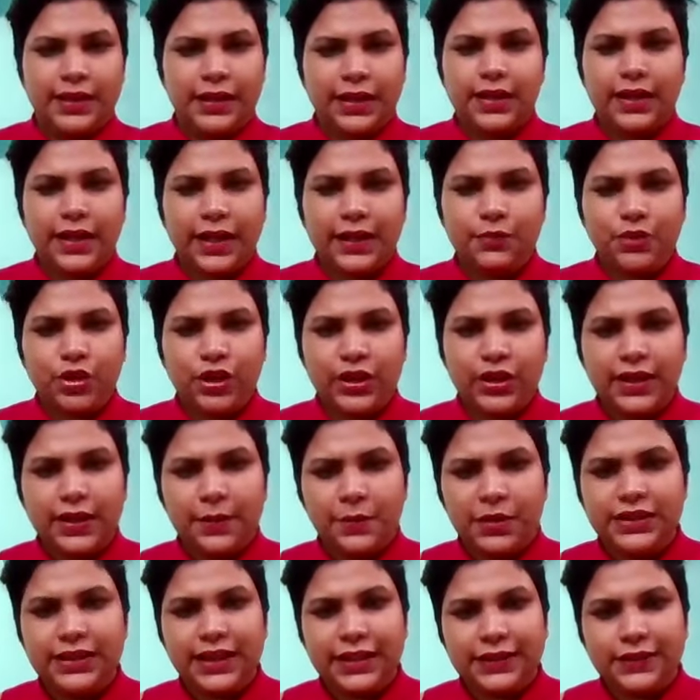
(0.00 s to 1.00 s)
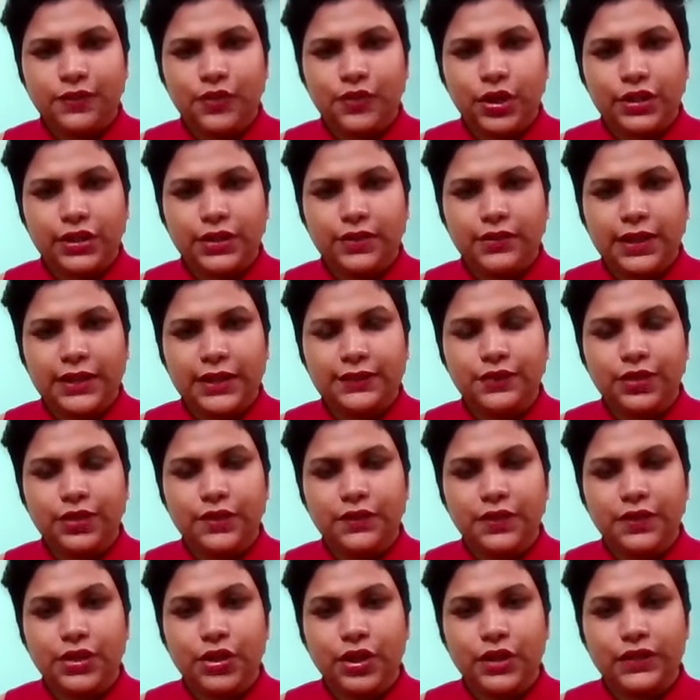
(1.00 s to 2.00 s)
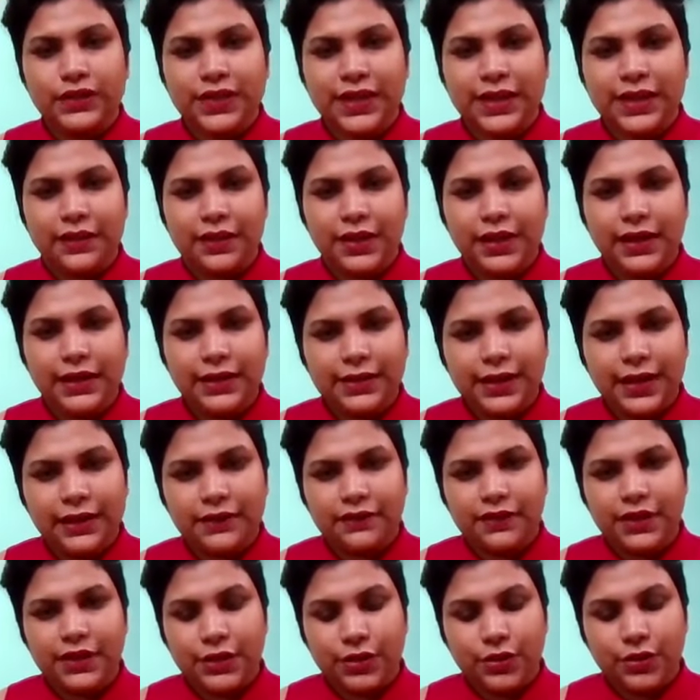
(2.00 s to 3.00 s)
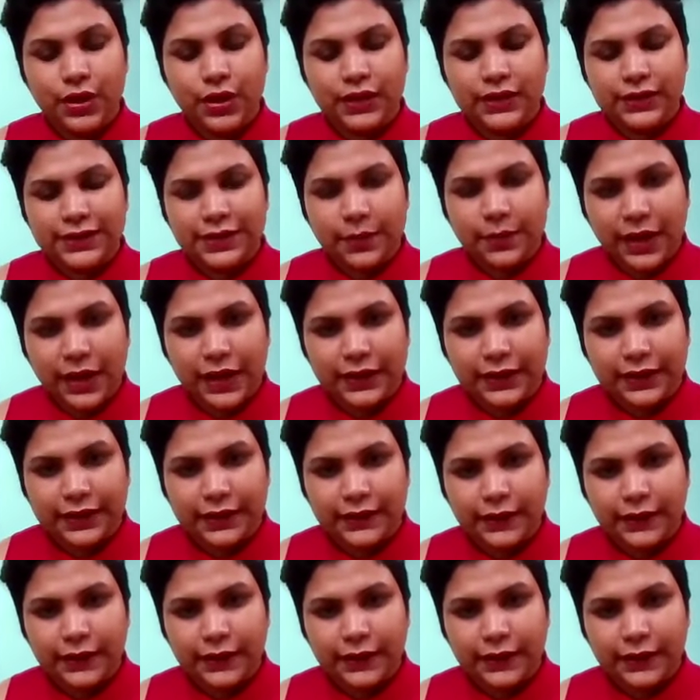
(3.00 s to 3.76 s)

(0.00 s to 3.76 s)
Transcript: Correct, Monica? I mean, that's what even you're saying, right? That when you are in the sabbatical,